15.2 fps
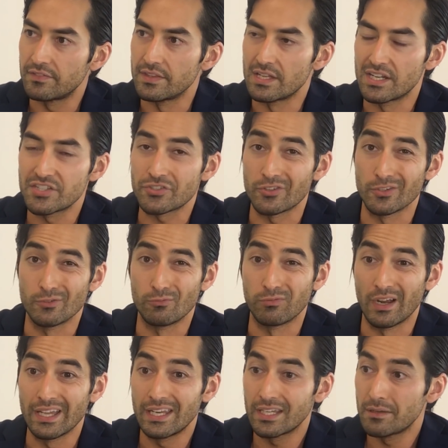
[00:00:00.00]
And then I started
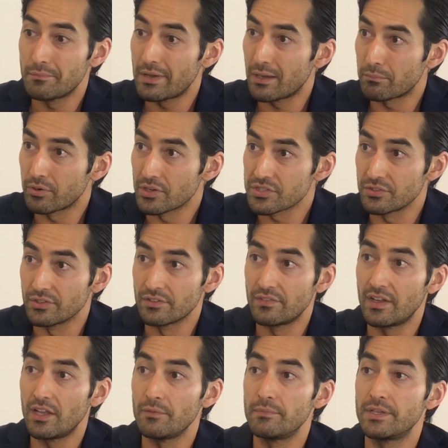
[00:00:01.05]
writing about personal
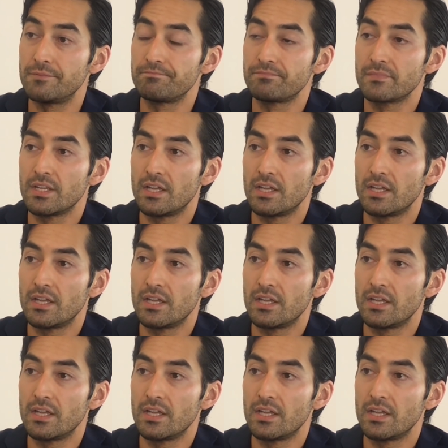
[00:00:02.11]
development,